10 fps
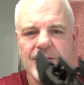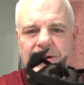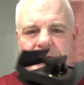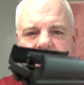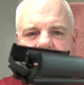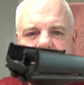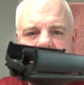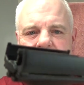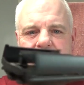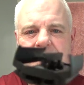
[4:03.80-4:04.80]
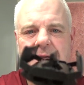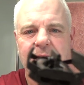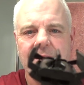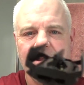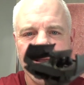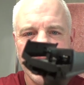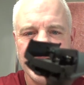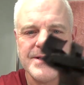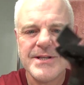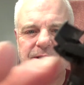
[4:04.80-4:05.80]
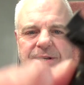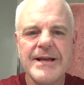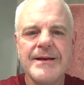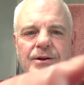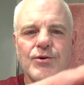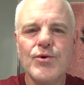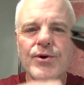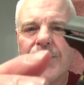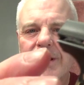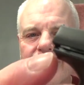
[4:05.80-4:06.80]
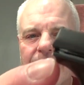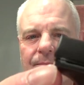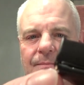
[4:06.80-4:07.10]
colour. It has this coating on it.